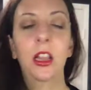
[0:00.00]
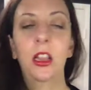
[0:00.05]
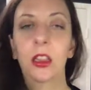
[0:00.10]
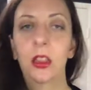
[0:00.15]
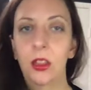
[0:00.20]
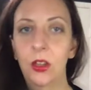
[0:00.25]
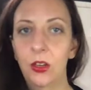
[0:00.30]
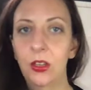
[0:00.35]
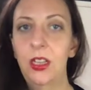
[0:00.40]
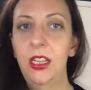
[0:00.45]

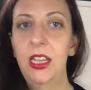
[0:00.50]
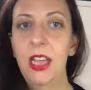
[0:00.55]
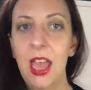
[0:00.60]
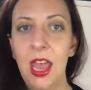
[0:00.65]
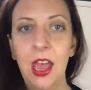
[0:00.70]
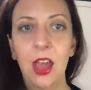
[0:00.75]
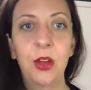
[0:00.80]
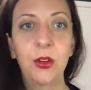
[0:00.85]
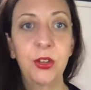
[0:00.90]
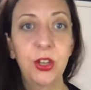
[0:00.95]
learning
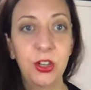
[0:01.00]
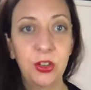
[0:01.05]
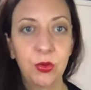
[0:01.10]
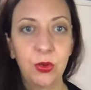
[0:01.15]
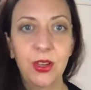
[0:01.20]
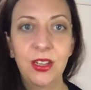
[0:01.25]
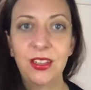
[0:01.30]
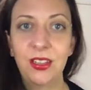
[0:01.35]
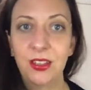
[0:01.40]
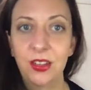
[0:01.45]
how to
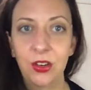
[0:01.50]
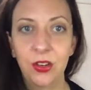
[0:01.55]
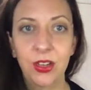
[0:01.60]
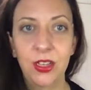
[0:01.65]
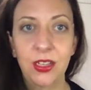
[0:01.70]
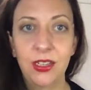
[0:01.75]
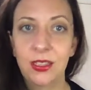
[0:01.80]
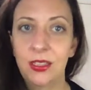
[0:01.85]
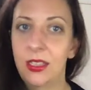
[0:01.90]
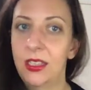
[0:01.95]
trust your
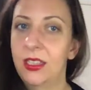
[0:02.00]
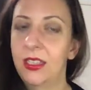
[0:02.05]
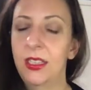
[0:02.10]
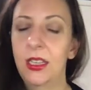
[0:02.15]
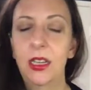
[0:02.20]
instincts.